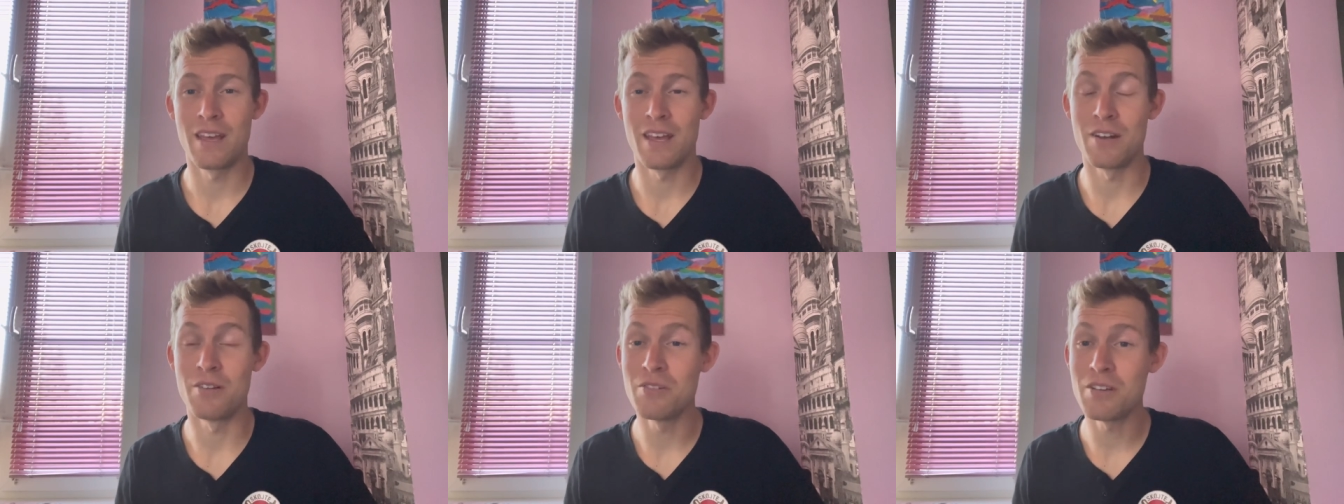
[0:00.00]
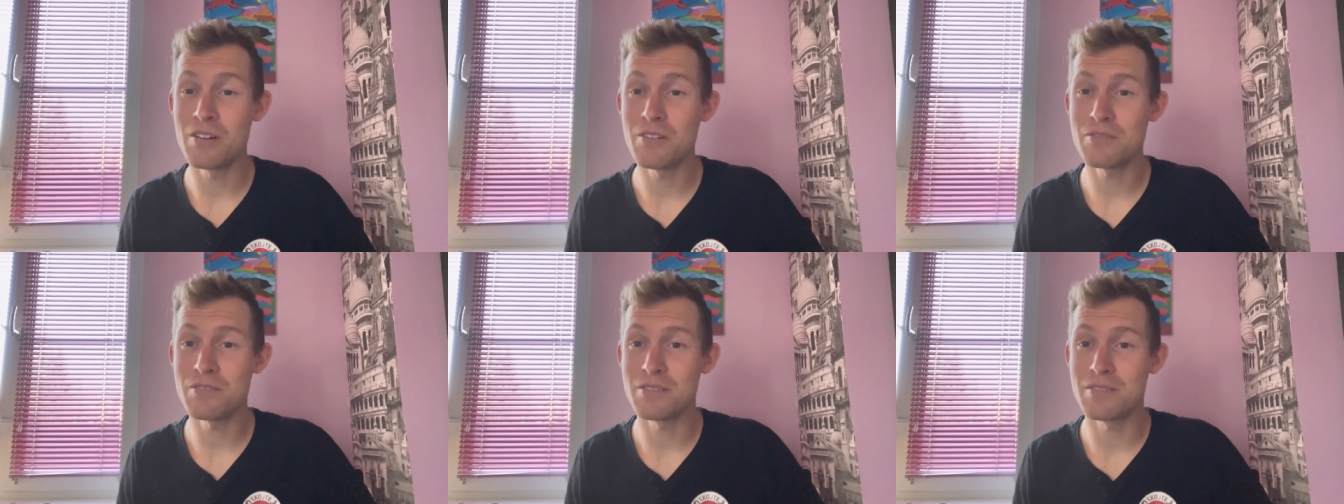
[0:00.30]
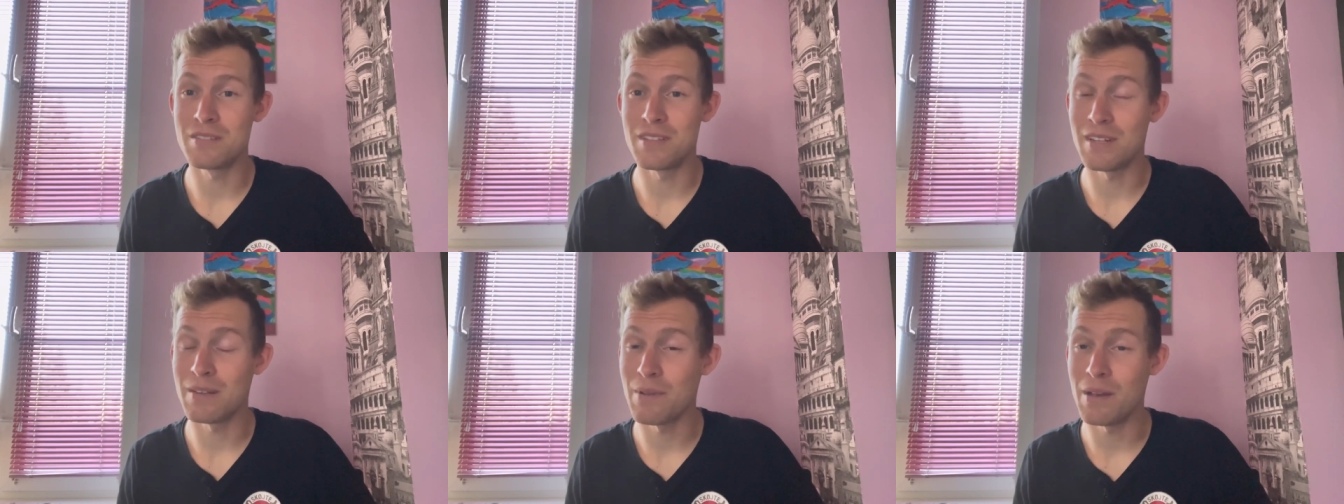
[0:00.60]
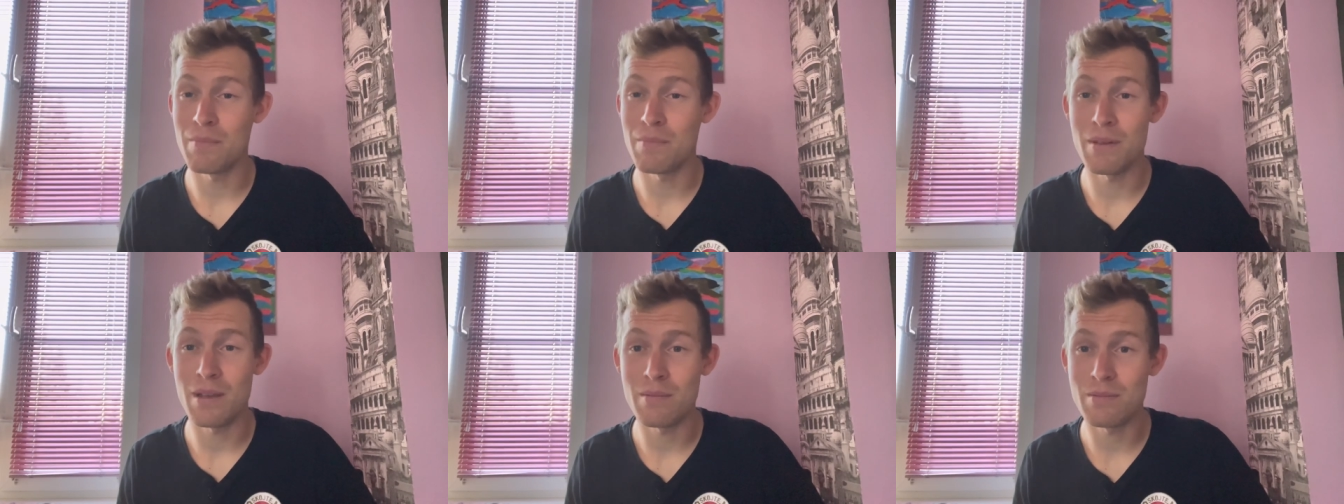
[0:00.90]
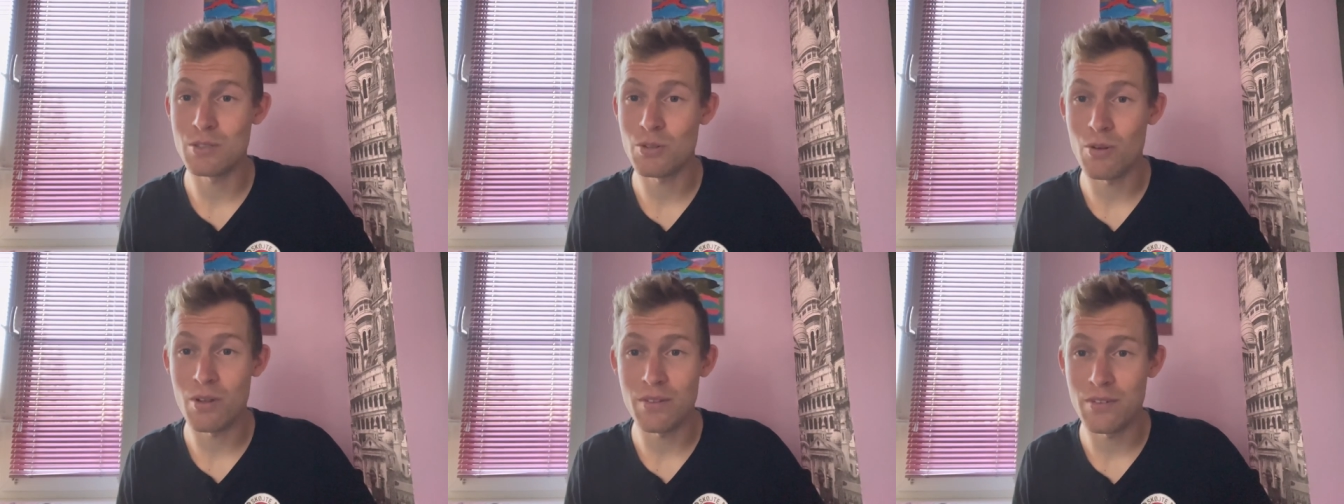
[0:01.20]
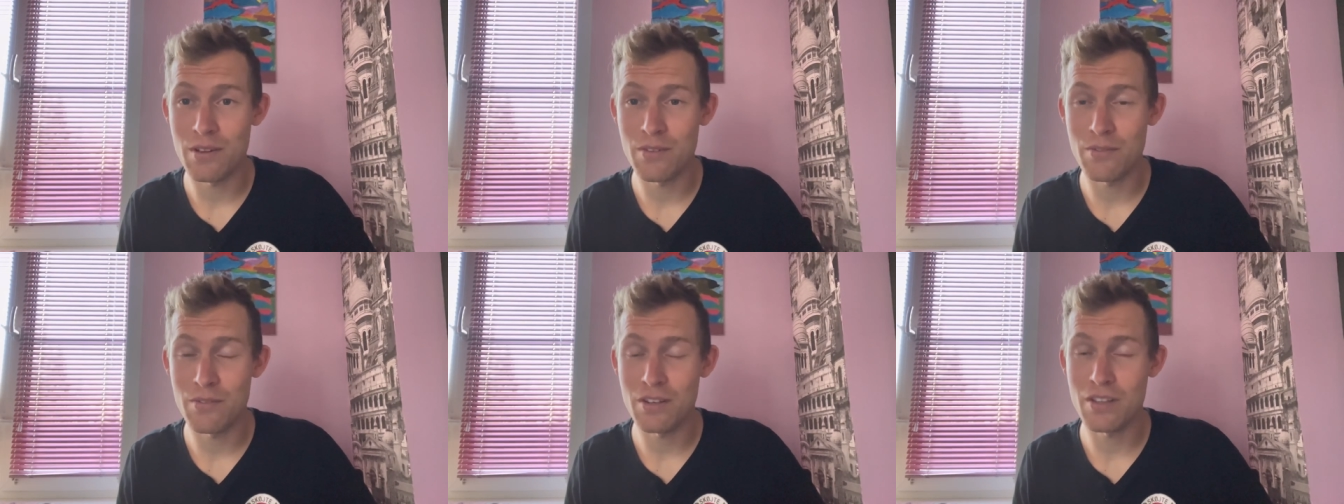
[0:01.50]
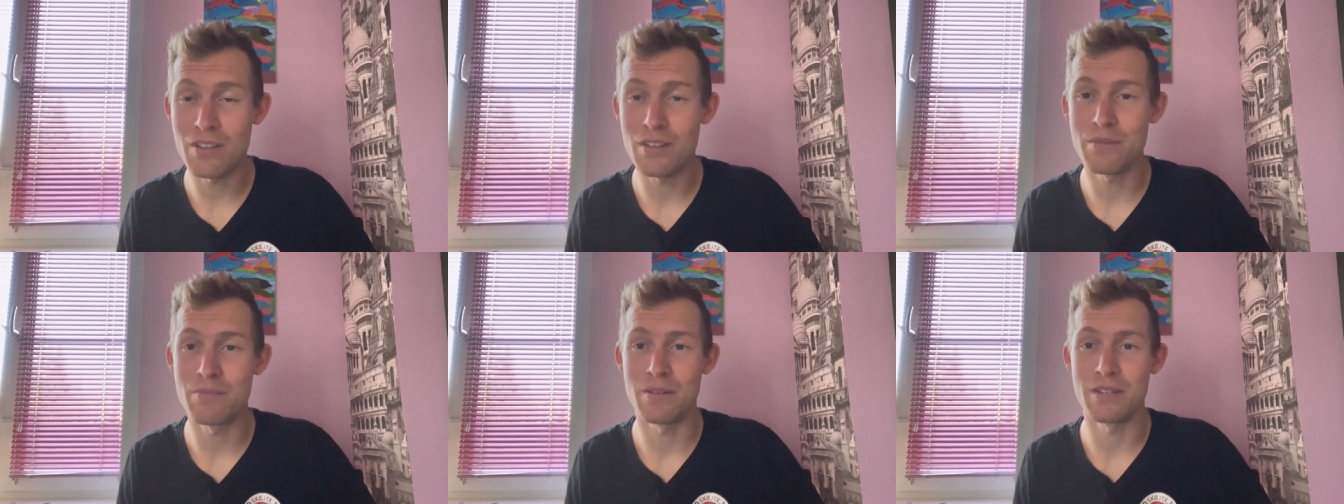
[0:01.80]
And who knows, then I might be able to qualify for
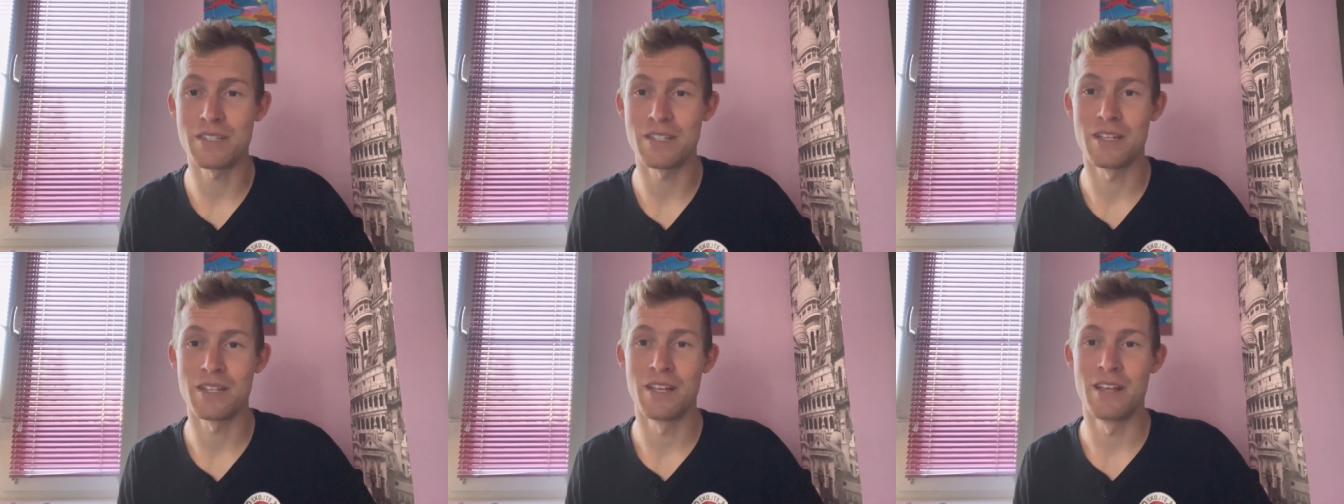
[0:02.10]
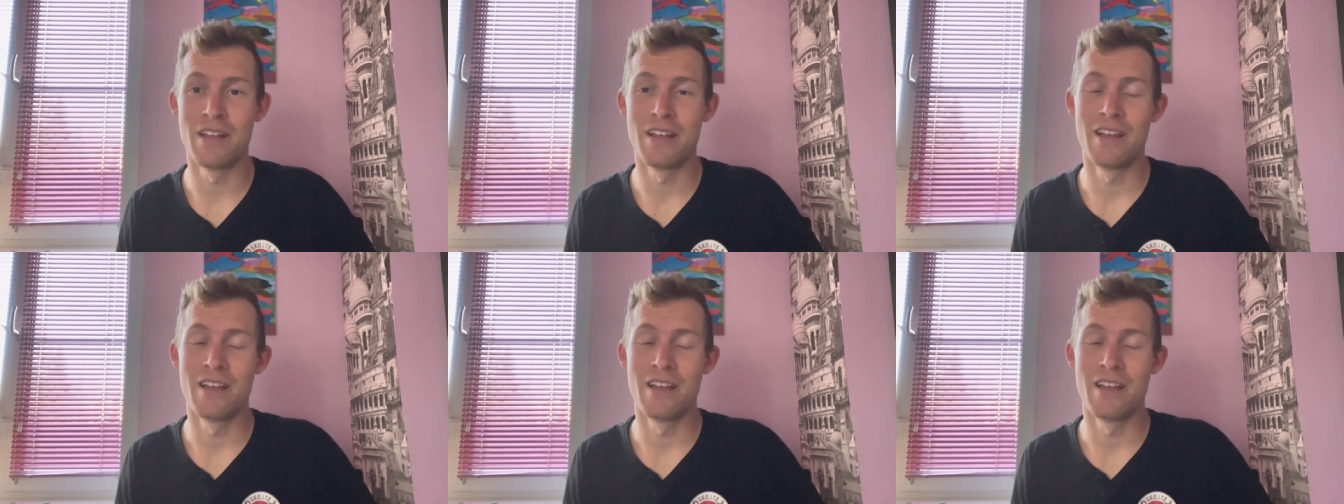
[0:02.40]
the Olympics.